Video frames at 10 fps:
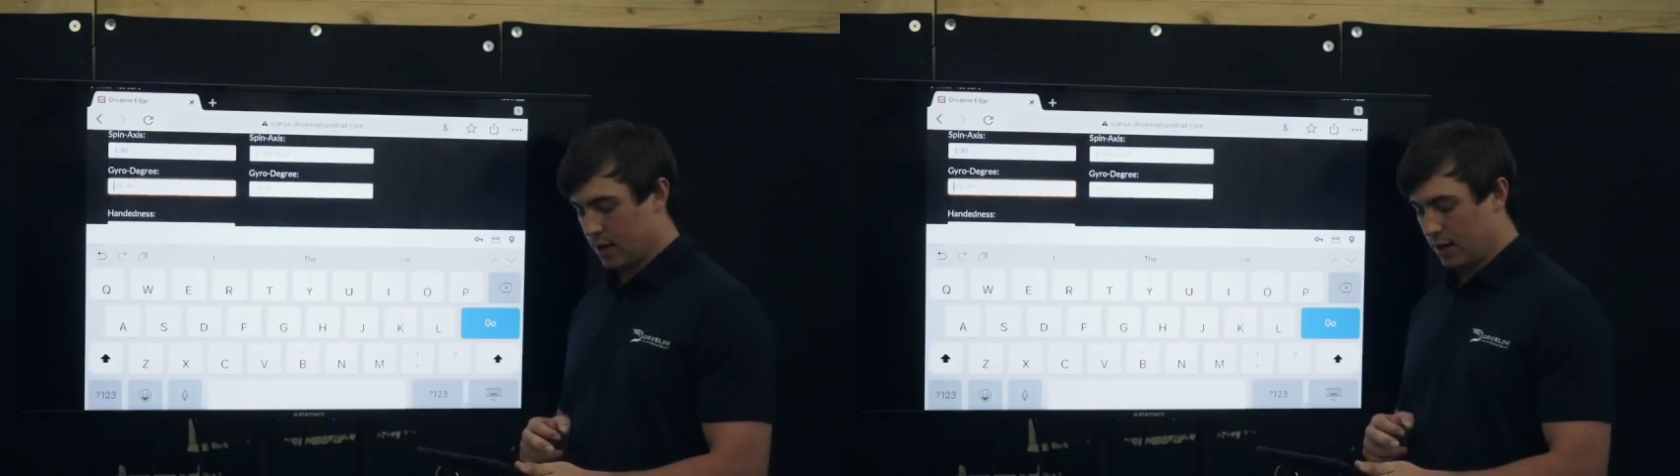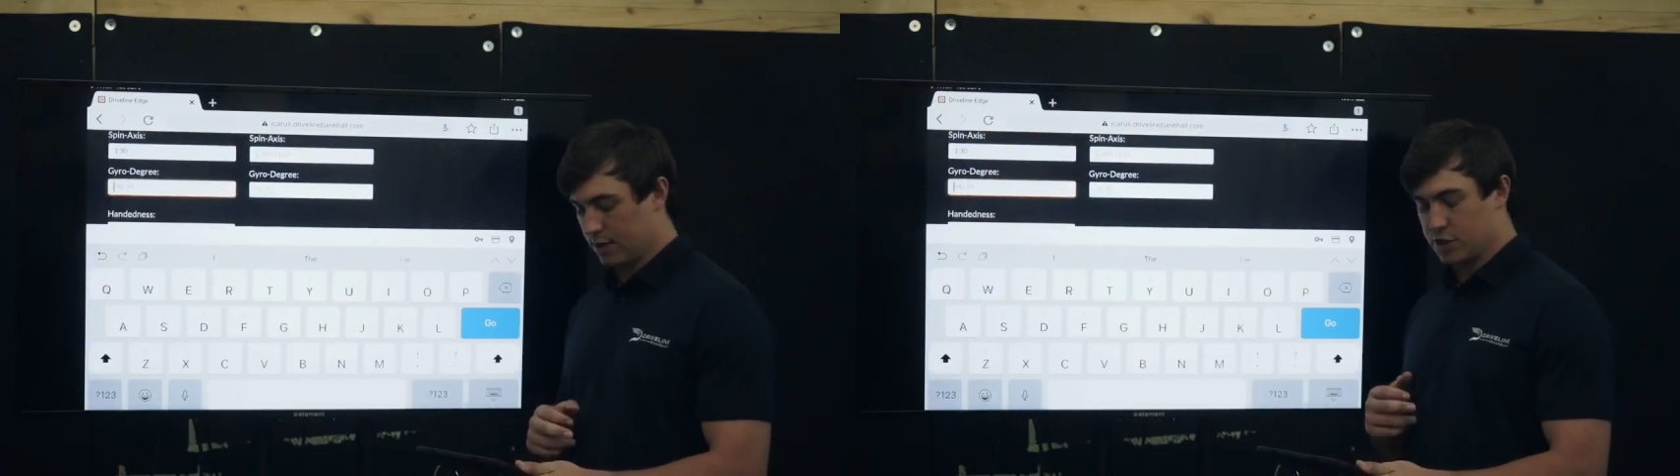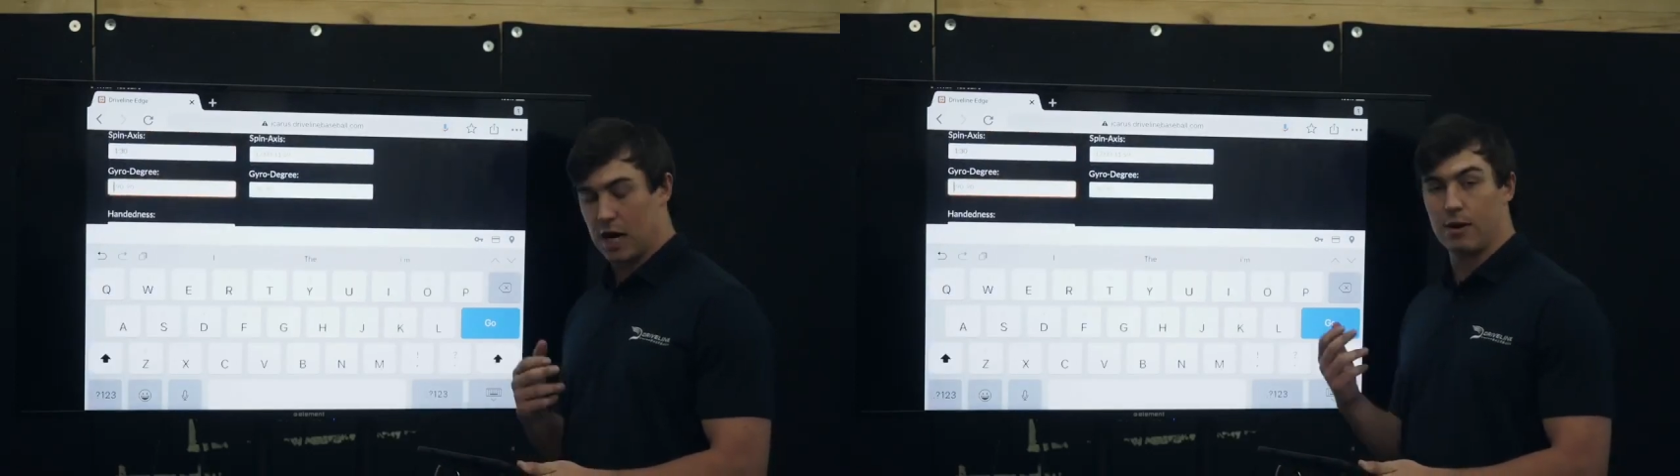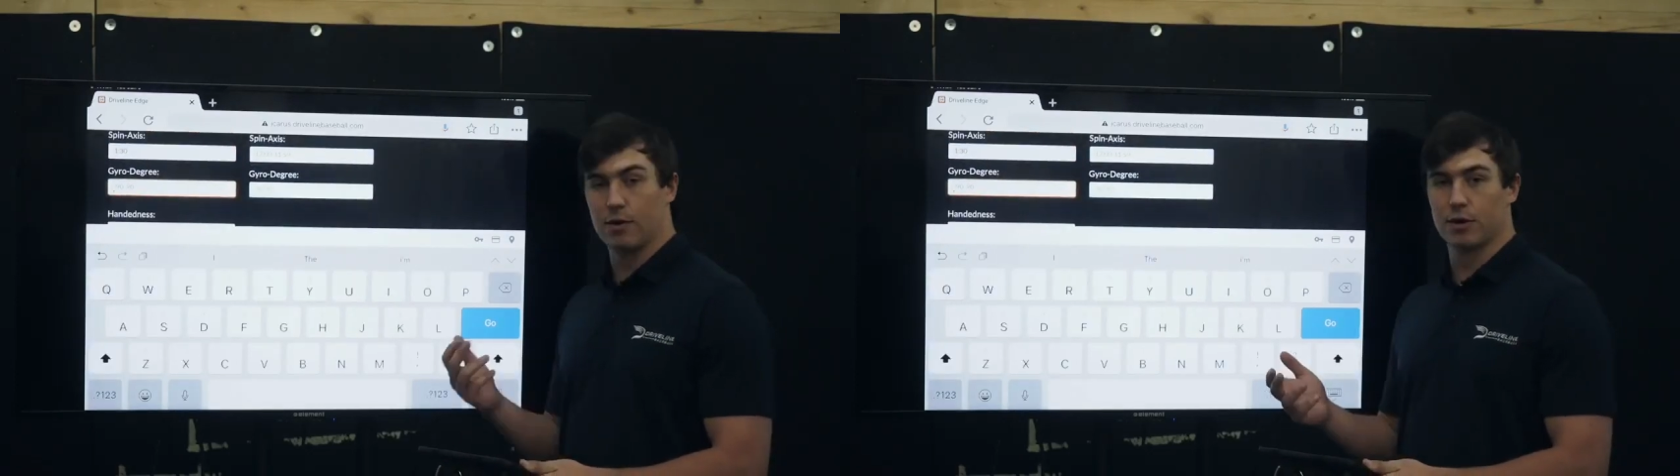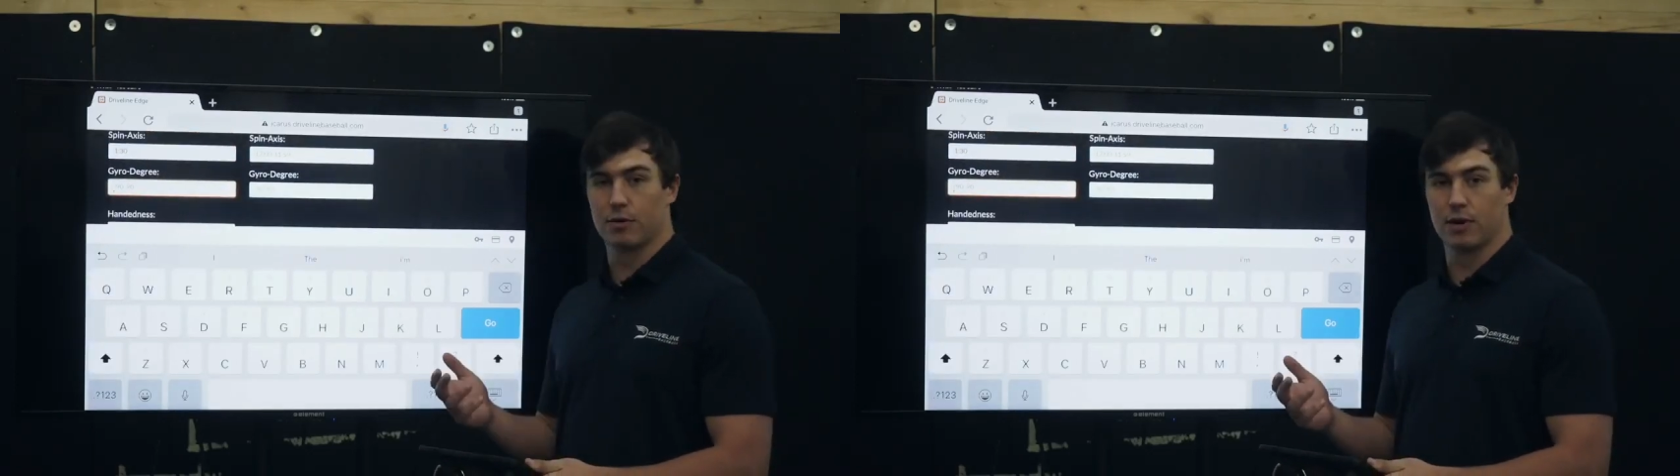The
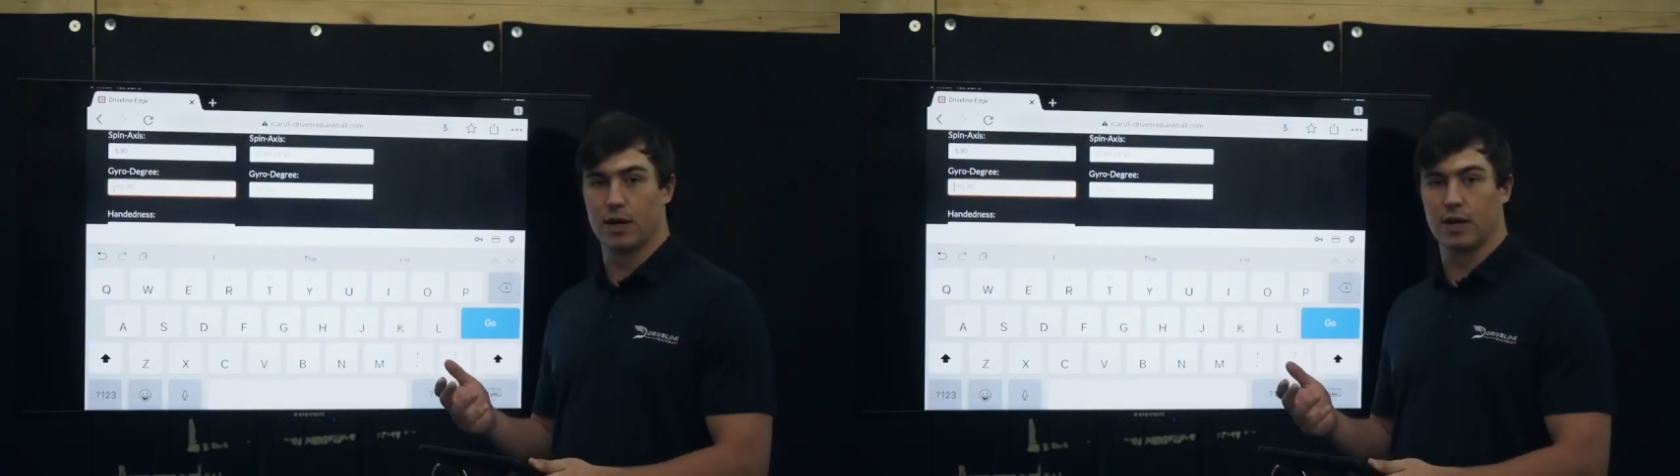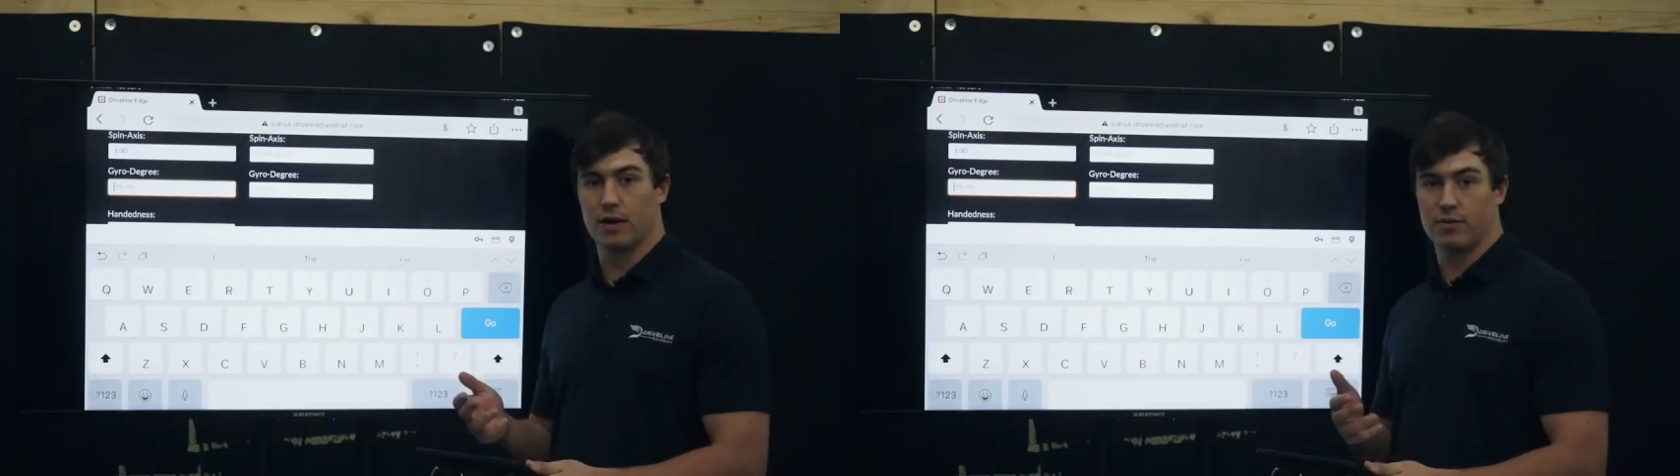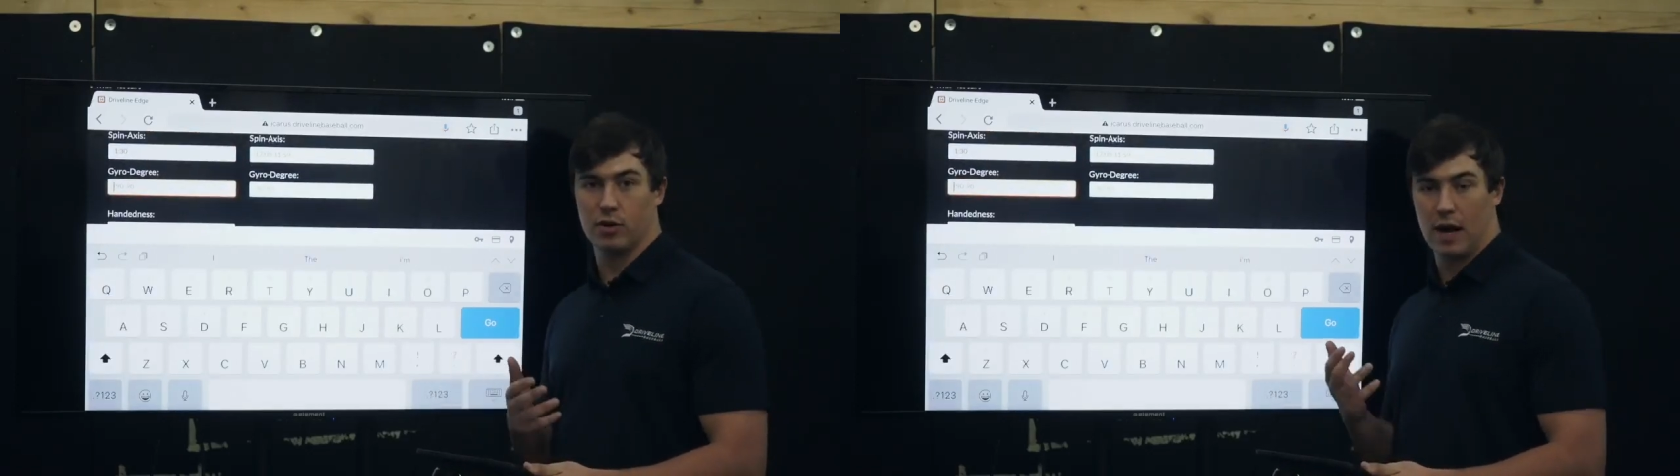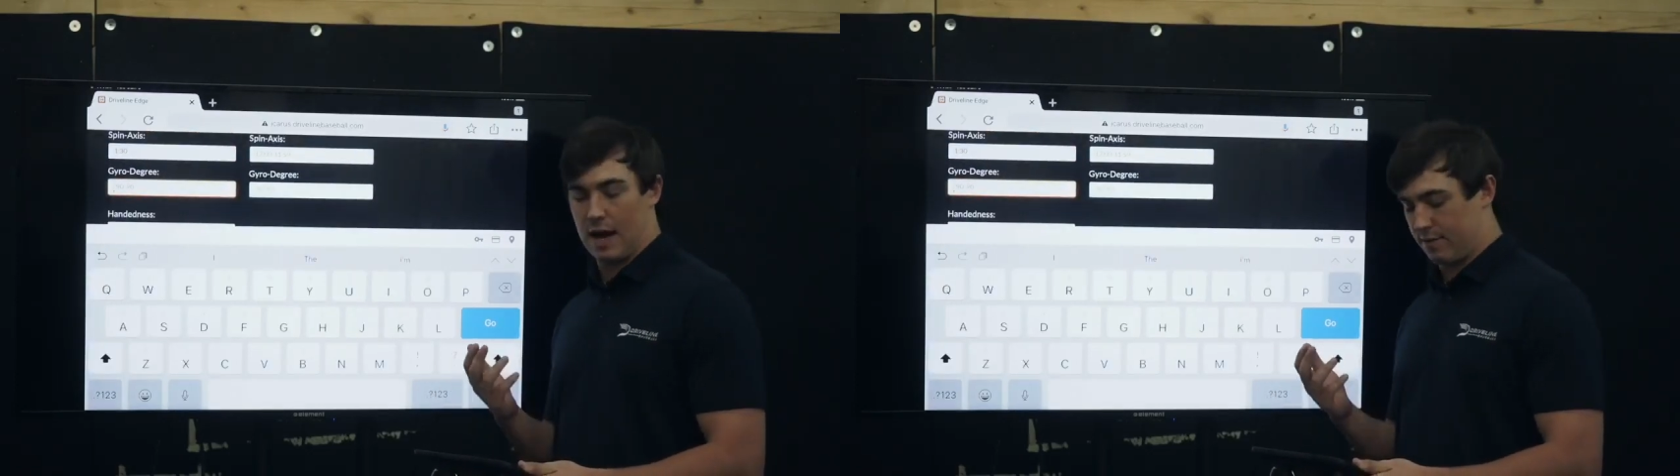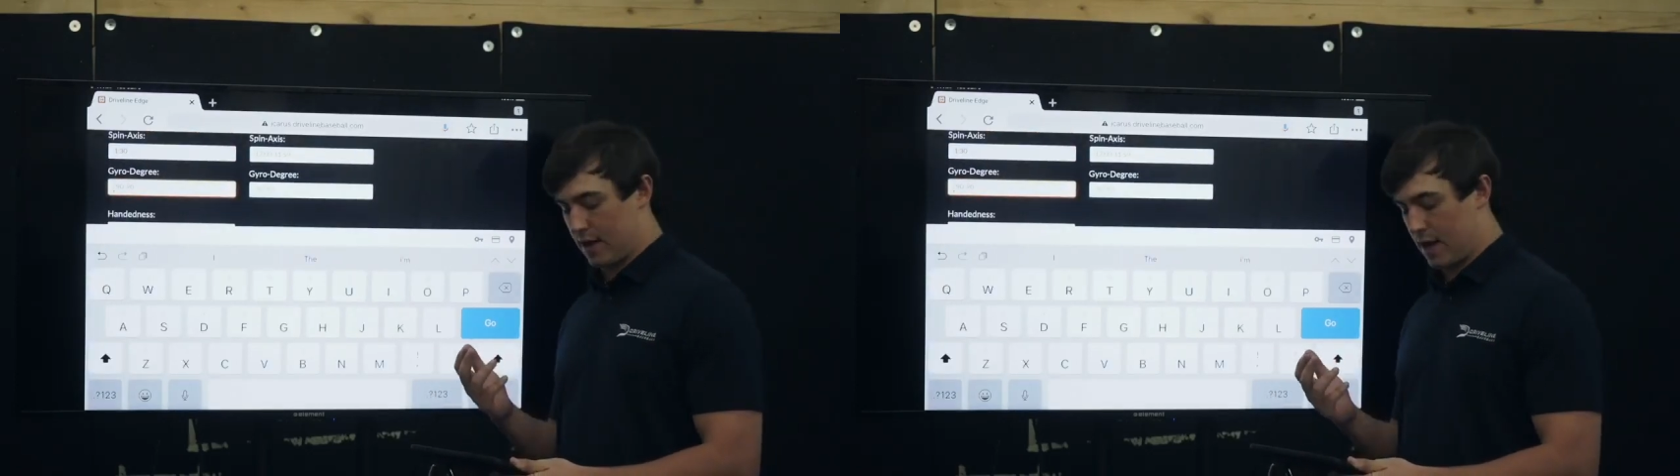gyro degree, if you
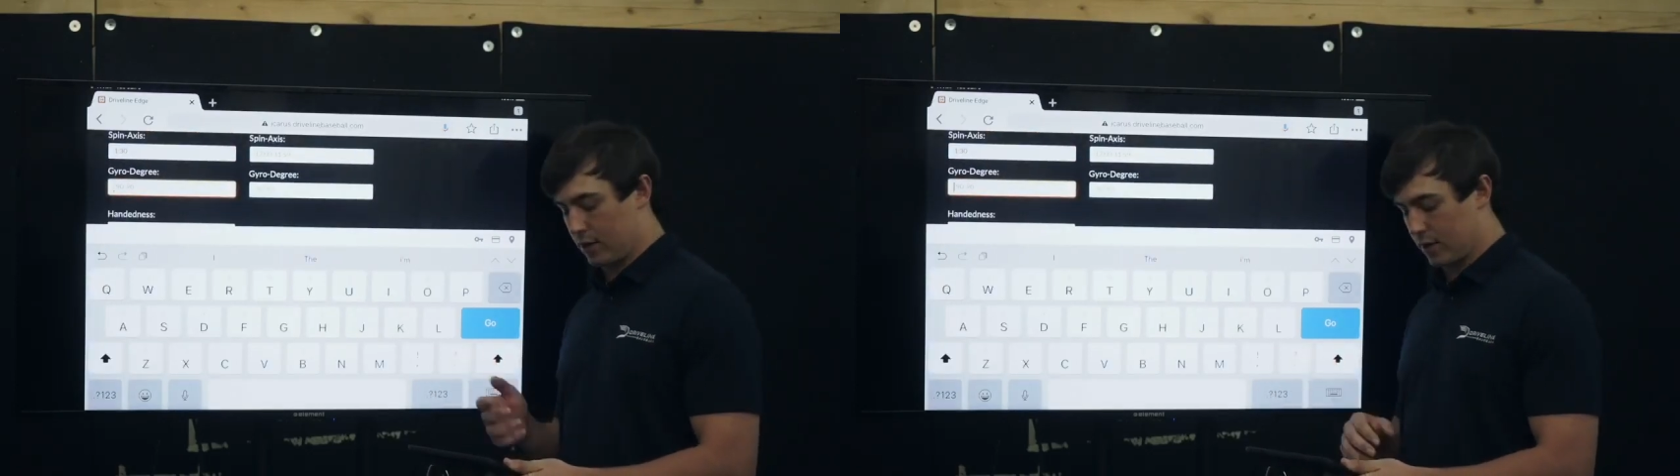have that,